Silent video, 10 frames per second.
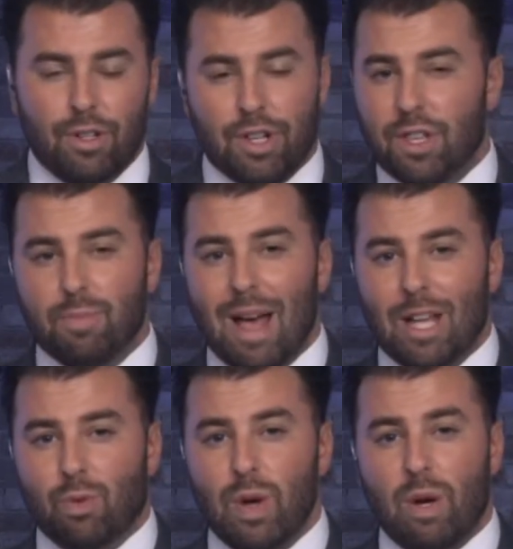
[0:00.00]
Just this
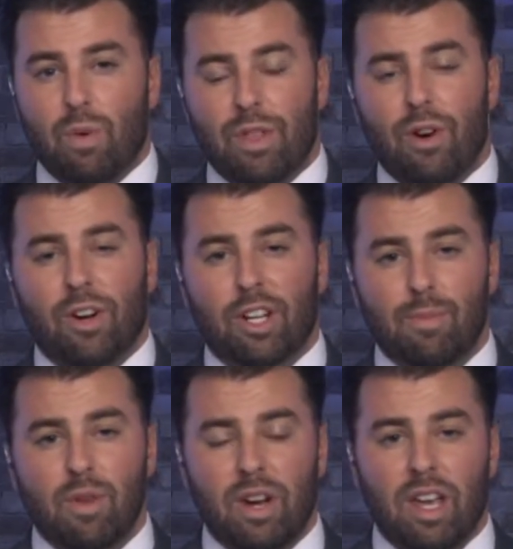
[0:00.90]
past week, within our
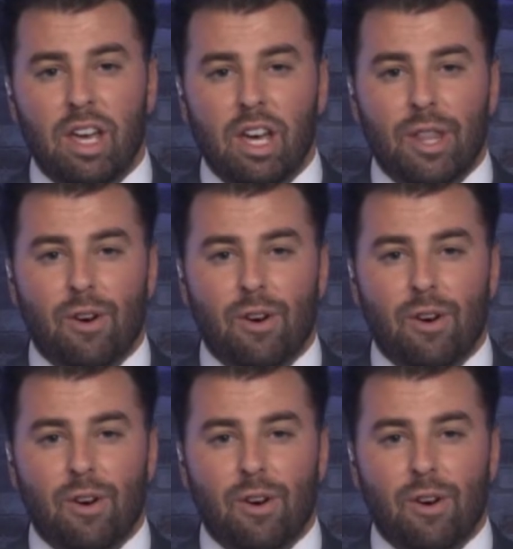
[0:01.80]
community,